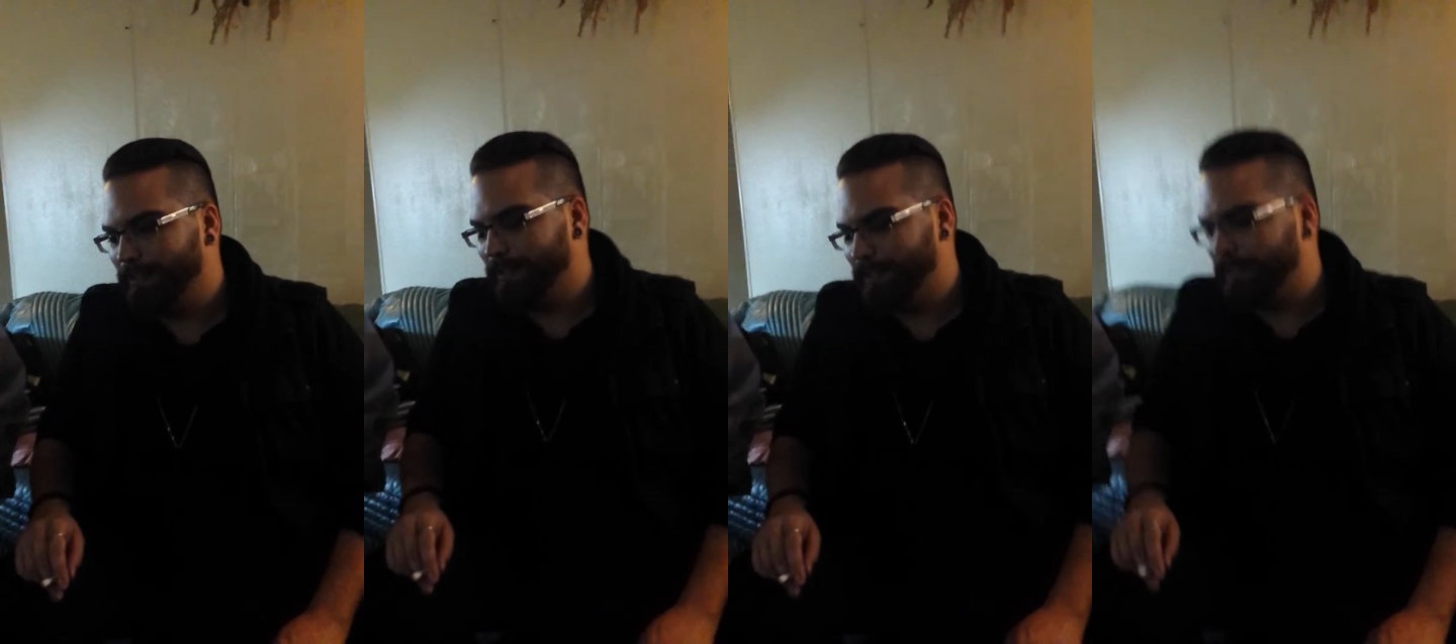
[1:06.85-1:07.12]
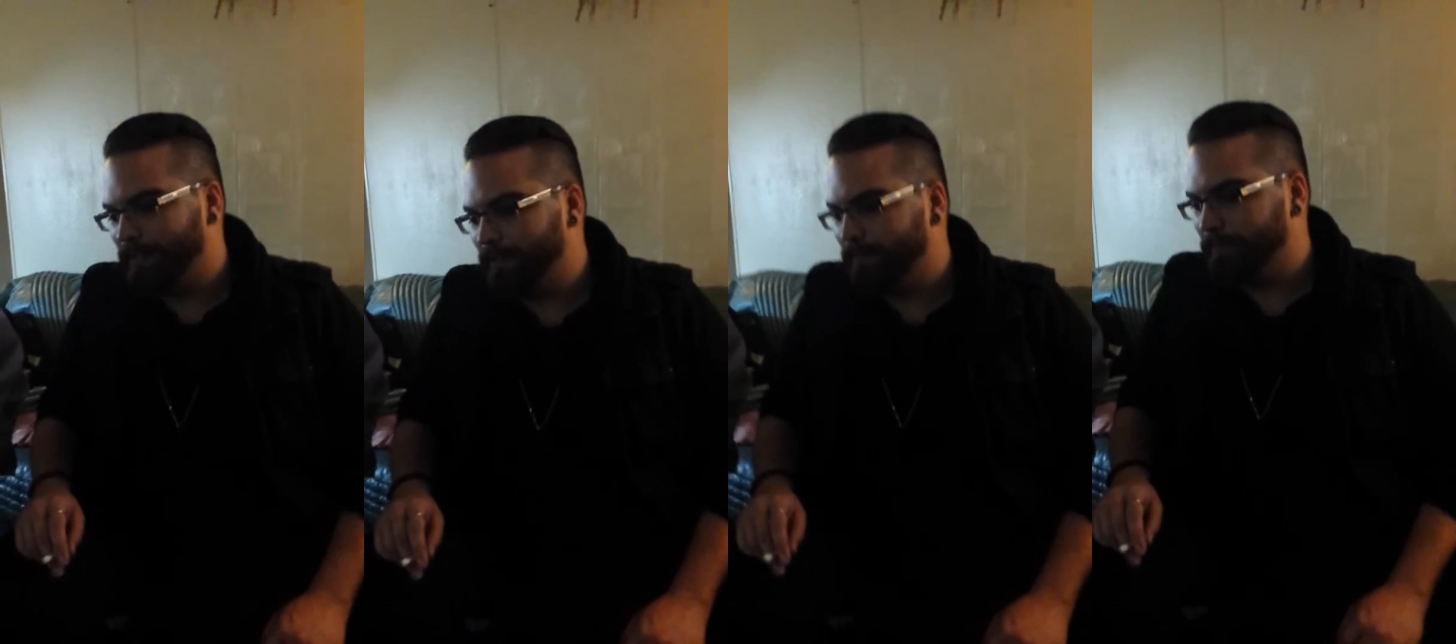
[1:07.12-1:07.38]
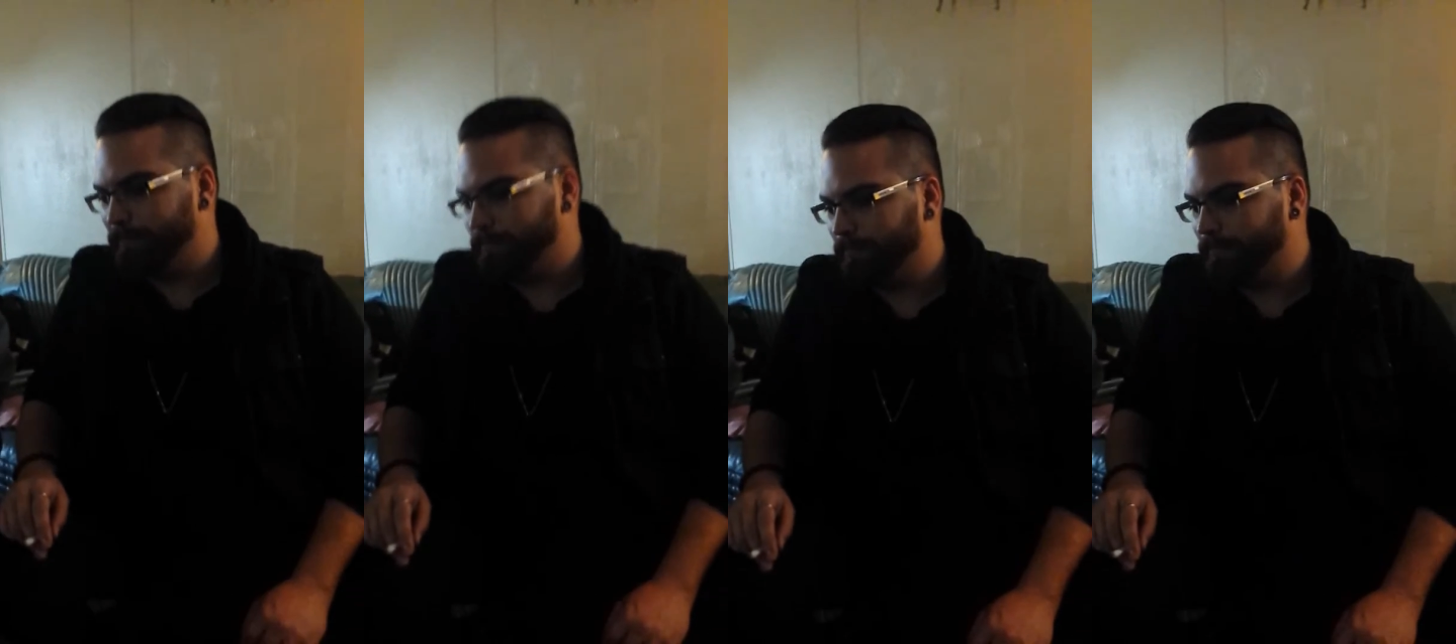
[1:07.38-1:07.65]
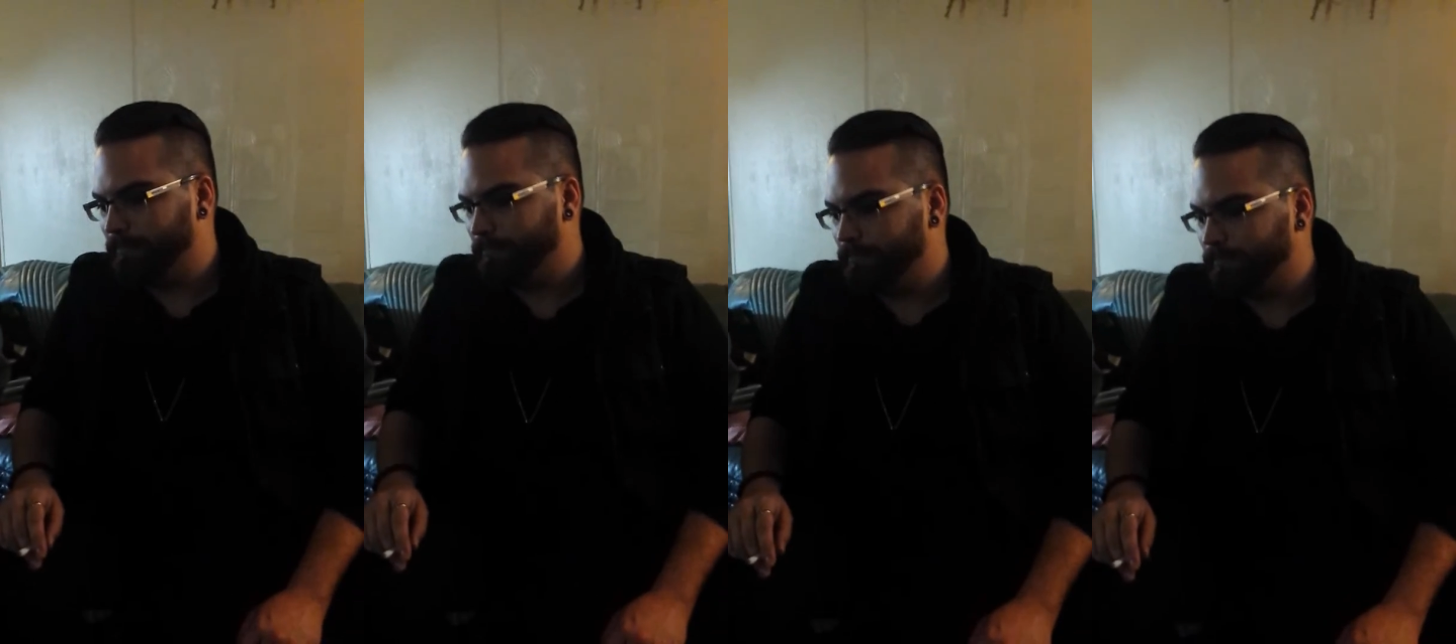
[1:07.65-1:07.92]
Um,
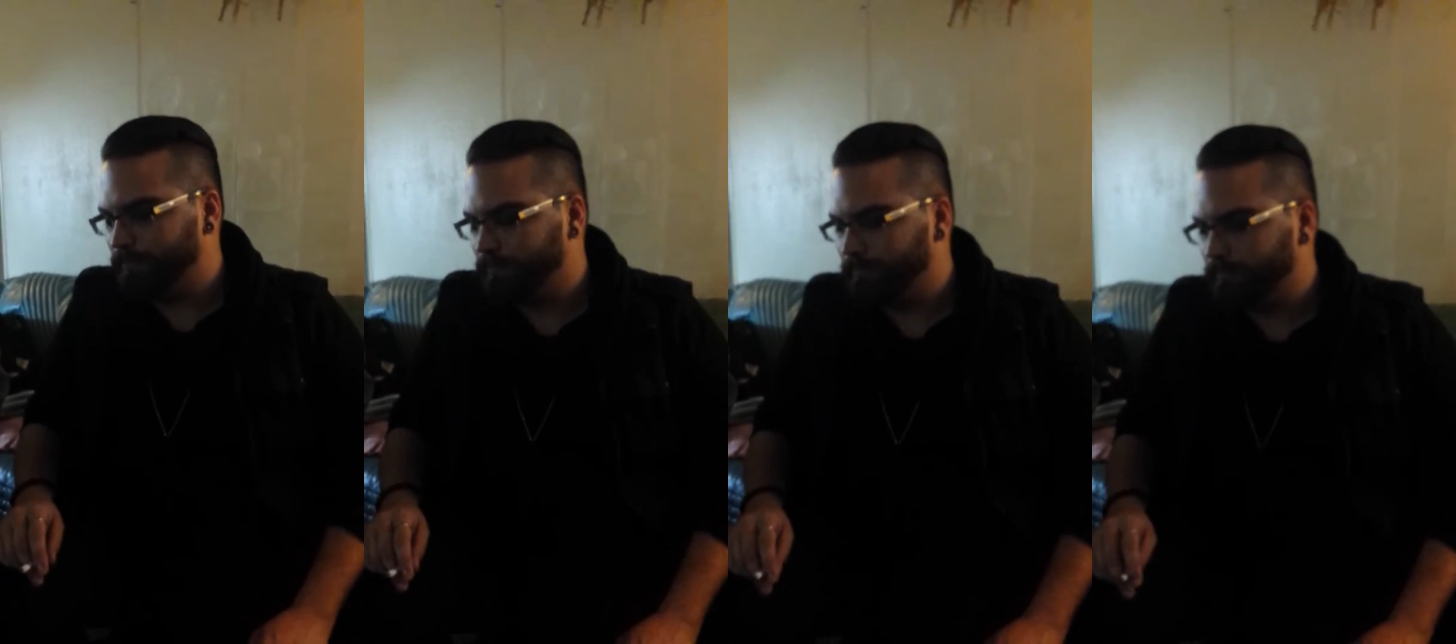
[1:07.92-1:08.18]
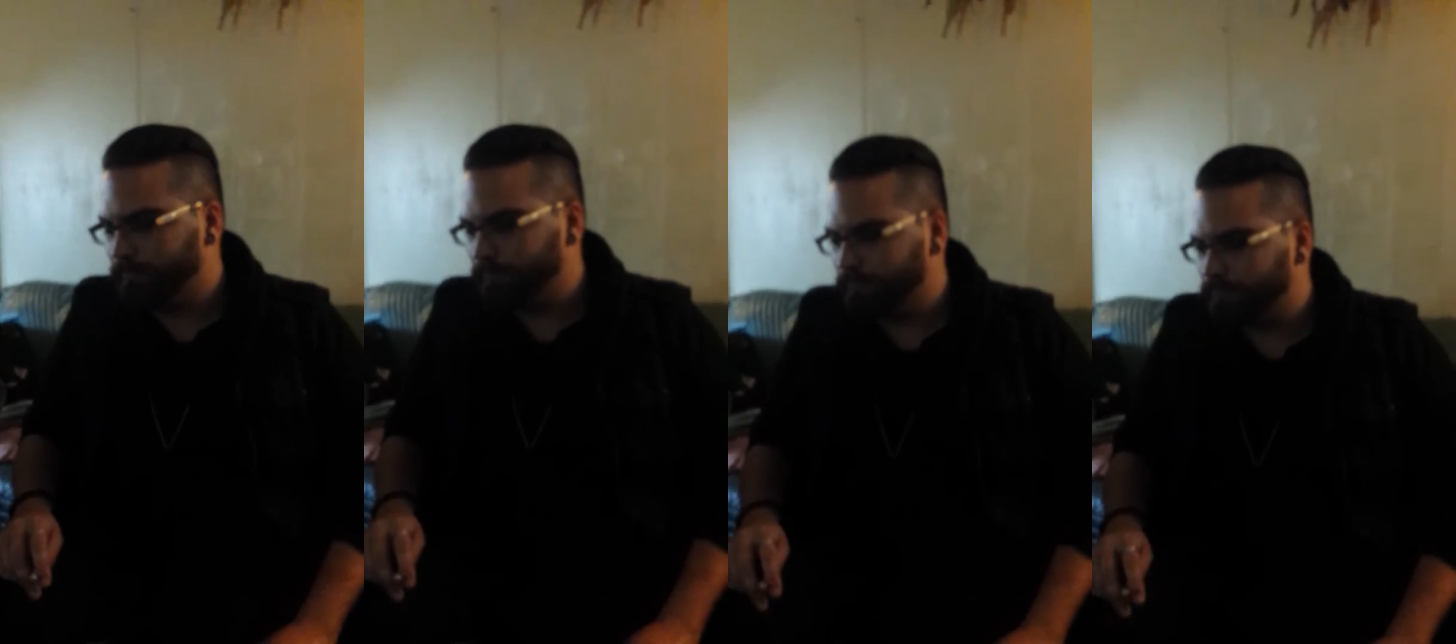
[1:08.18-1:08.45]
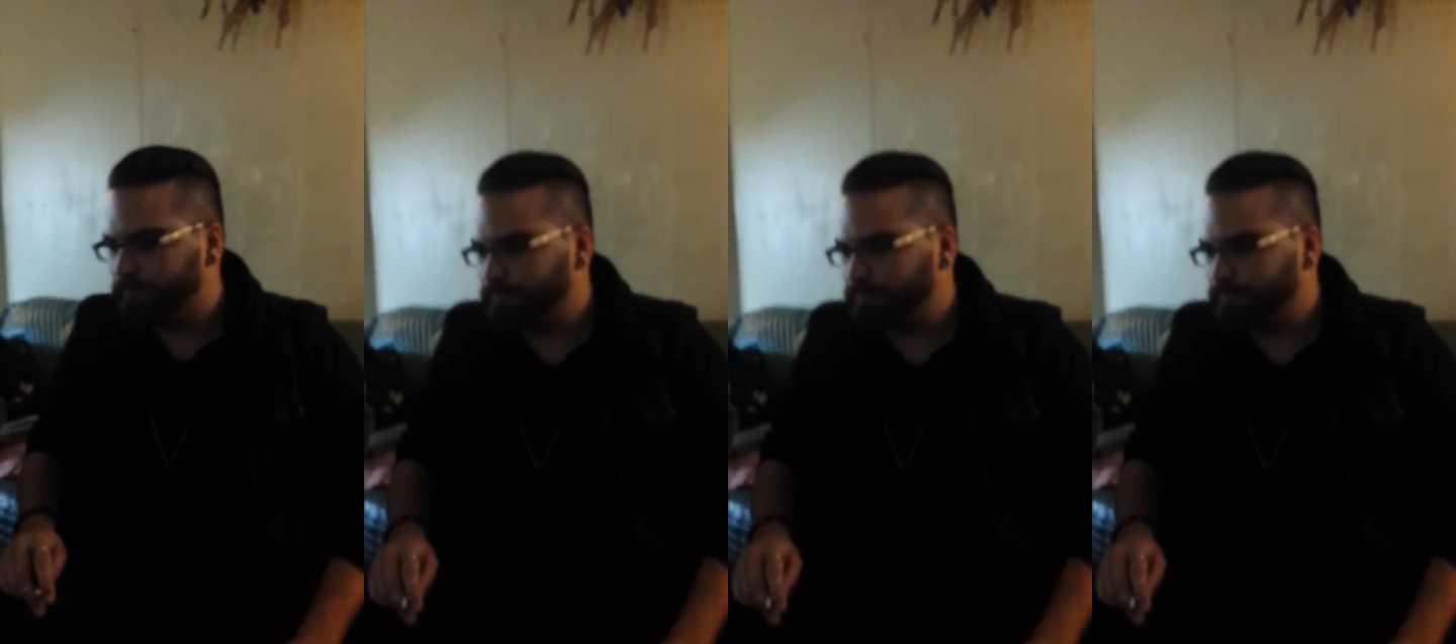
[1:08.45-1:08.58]
just